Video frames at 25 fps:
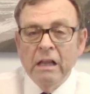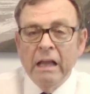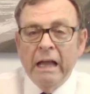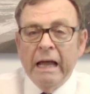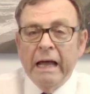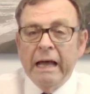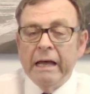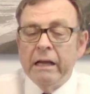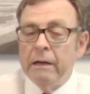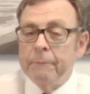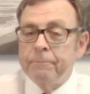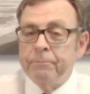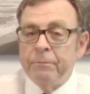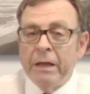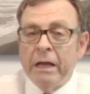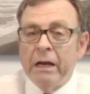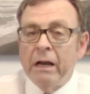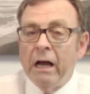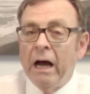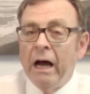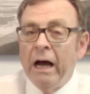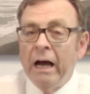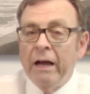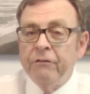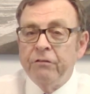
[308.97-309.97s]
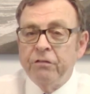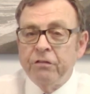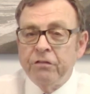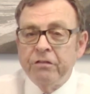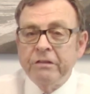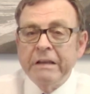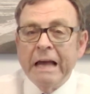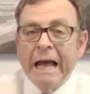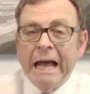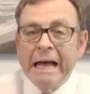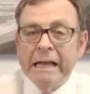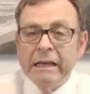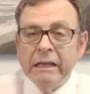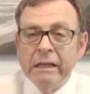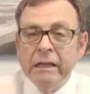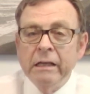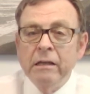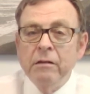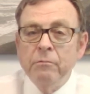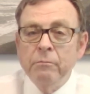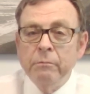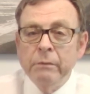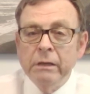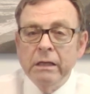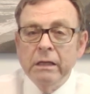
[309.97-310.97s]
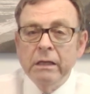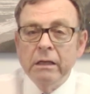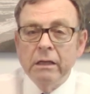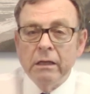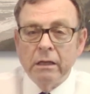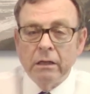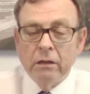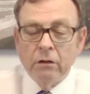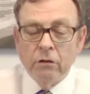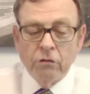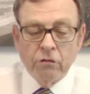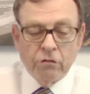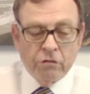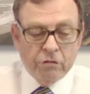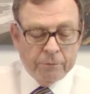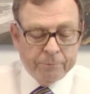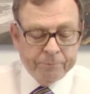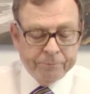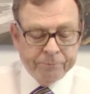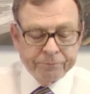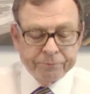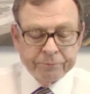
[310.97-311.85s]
And I've sat in meetings